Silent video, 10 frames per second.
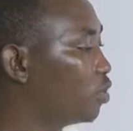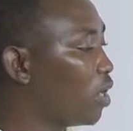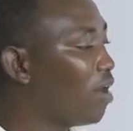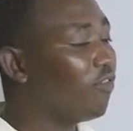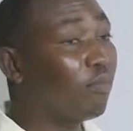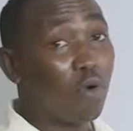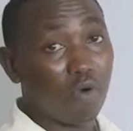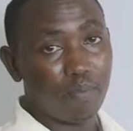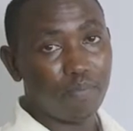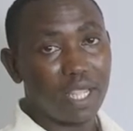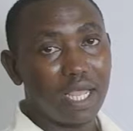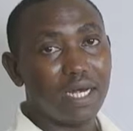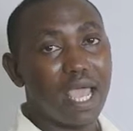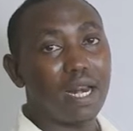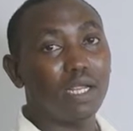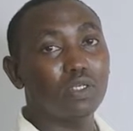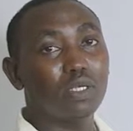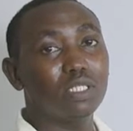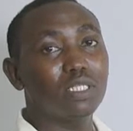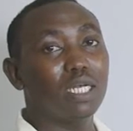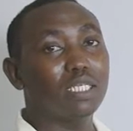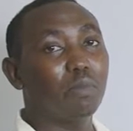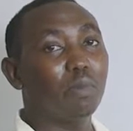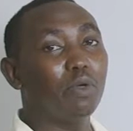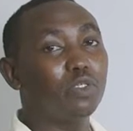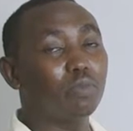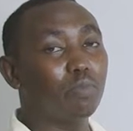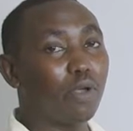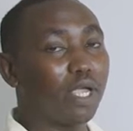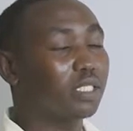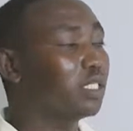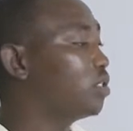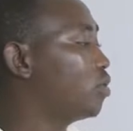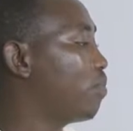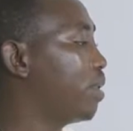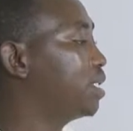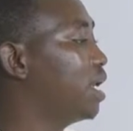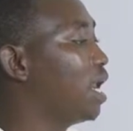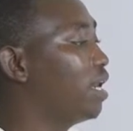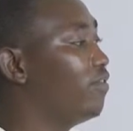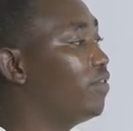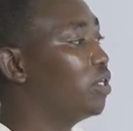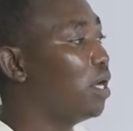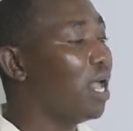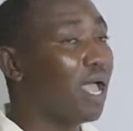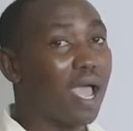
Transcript: 12 more directions that can be able to point to a particular individual